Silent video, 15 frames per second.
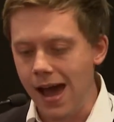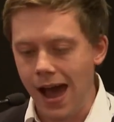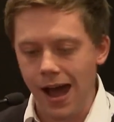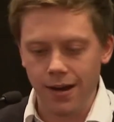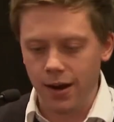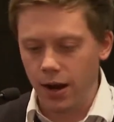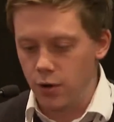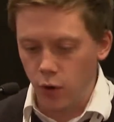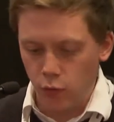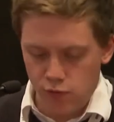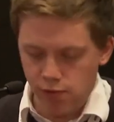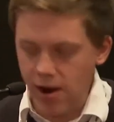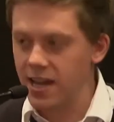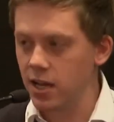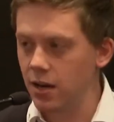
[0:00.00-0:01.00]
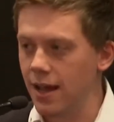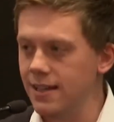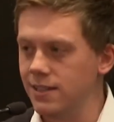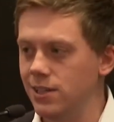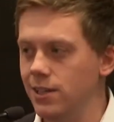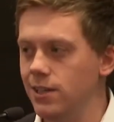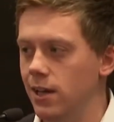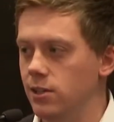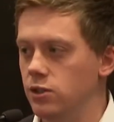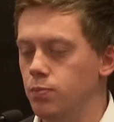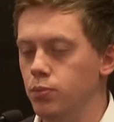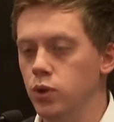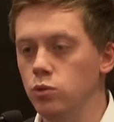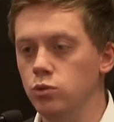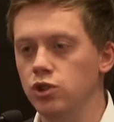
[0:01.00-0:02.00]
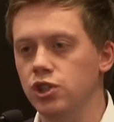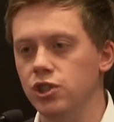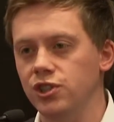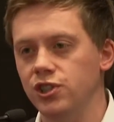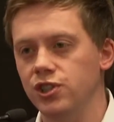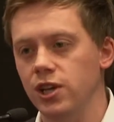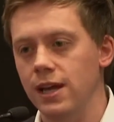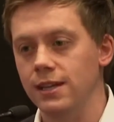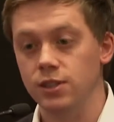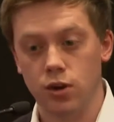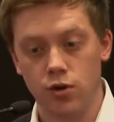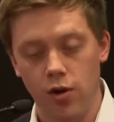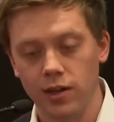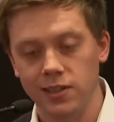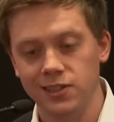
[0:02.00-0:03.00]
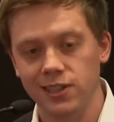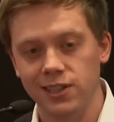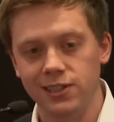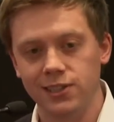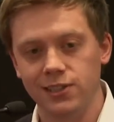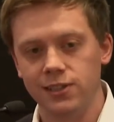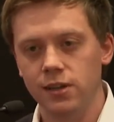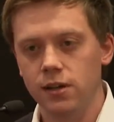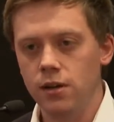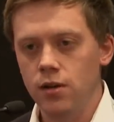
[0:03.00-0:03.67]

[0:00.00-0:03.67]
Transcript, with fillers: and, and not regulated has plunged us into crisis.